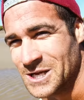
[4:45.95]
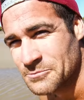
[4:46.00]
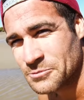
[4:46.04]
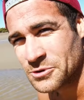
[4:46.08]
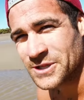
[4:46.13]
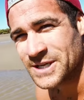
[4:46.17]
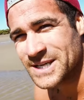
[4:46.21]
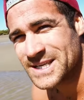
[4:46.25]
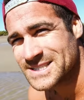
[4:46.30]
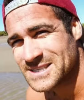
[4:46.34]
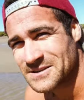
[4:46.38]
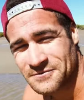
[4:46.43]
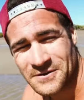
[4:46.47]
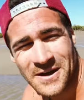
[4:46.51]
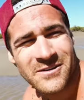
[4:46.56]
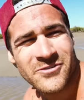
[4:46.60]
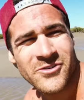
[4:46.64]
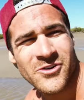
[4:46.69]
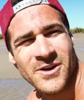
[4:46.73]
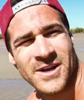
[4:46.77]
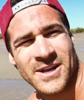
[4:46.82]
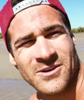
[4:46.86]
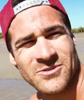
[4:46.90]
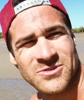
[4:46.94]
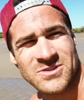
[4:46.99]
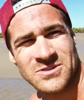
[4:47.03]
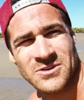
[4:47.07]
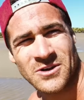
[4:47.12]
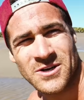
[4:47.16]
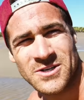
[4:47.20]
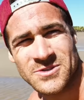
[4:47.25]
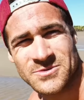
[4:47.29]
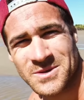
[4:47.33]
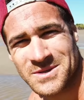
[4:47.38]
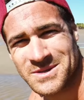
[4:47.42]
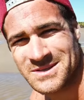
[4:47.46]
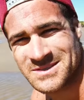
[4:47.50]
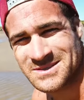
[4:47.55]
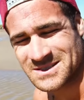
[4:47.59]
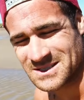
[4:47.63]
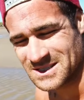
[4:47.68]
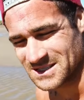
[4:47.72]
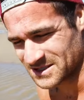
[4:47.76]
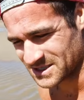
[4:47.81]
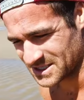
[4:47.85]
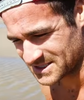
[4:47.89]
Please, if everyone else knows where this,
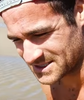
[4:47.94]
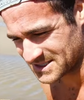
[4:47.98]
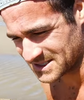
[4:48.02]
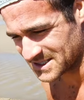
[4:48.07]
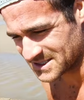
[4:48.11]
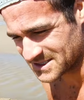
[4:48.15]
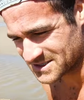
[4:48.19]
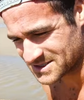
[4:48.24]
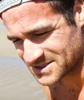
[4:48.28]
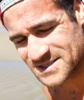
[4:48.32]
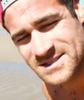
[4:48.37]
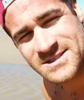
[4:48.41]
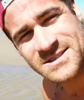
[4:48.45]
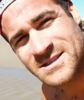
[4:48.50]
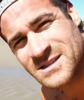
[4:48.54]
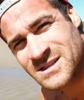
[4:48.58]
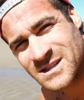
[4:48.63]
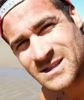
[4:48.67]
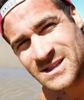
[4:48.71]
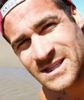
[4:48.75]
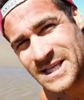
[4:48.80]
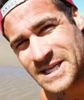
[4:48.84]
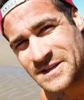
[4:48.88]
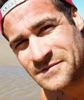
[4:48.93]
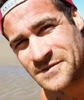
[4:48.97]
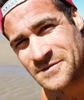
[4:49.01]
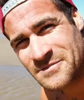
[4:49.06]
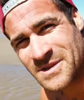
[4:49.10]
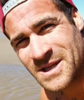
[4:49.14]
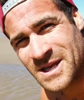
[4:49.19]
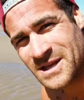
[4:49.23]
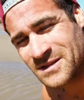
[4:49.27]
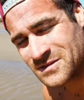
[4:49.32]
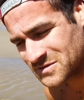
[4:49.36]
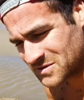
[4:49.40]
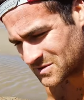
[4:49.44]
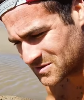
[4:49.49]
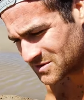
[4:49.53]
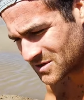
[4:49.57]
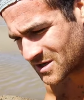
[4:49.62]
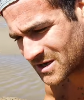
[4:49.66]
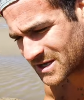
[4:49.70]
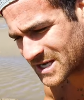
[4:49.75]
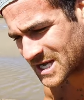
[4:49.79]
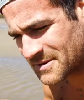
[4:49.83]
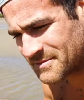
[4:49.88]
this is, just leave him there. Do
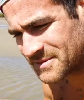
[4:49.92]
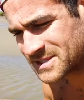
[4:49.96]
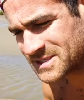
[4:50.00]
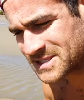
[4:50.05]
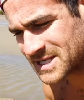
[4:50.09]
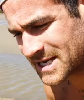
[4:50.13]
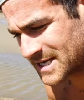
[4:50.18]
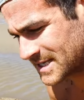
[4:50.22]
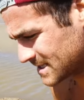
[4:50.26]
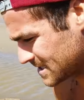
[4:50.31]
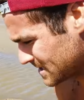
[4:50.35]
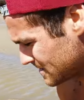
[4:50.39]
not come and take